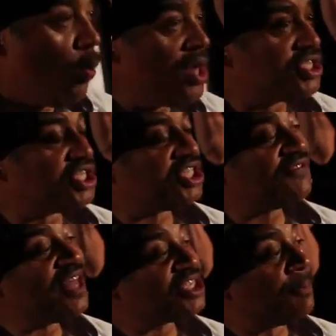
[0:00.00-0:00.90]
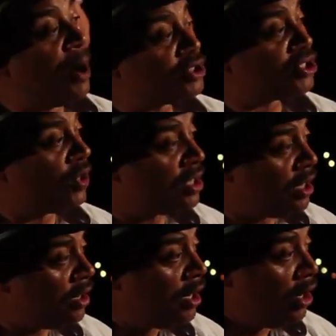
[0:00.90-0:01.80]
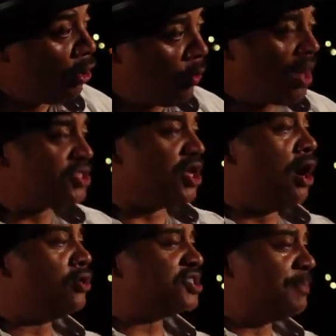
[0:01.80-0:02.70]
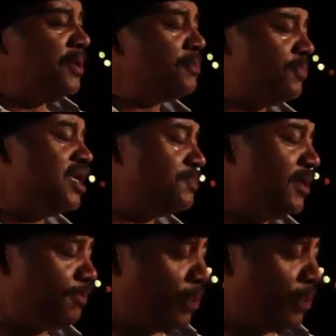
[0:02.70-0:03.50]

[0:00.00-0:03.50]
What is the shift that's supposed to occur? Or what is the hoax that's being